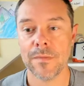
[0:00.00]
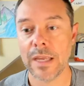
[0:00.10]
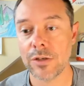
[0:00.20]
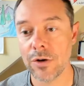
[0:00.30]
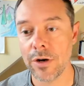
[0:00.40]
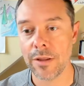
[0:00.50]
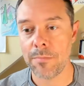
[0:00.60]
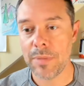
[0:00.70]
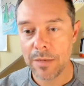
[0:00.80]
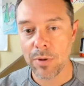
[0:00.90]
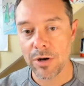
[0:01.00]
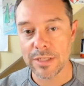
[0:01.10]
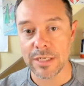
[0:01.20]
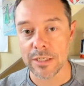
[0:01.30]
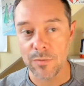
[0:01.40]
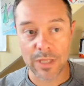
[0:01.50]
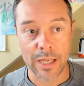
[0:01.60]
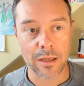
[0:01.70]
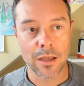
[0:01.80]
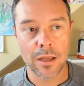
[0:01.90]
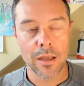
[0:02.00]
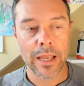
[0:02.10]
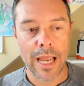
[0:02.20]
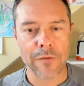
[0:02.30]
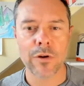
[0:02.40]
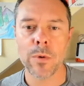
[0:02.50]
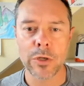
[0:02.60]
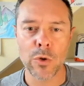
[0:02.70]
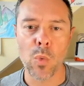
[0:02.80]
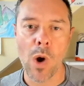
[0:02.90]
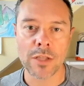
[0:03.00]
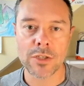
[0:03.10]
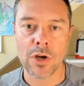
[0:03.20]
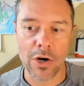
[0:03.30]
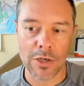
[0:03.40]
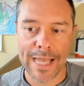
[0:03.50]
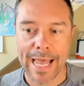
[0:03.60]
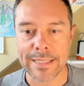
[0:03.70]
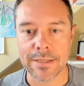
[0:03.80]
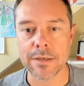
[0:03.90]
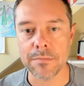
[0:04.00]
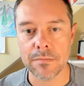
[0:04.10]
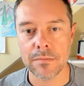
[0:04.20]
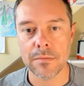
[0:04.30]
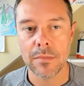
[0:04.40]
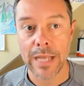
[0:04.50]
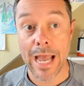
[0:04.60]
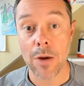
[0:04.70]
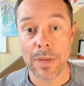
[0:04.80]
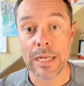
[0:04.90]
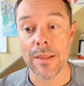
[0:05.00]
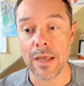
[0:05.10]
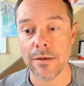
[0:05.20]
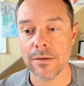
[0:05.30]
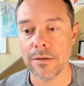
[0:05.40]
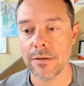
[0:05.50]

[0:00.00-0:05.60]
Like during the peak part of the season when like everybody who wants cards has them. How many then?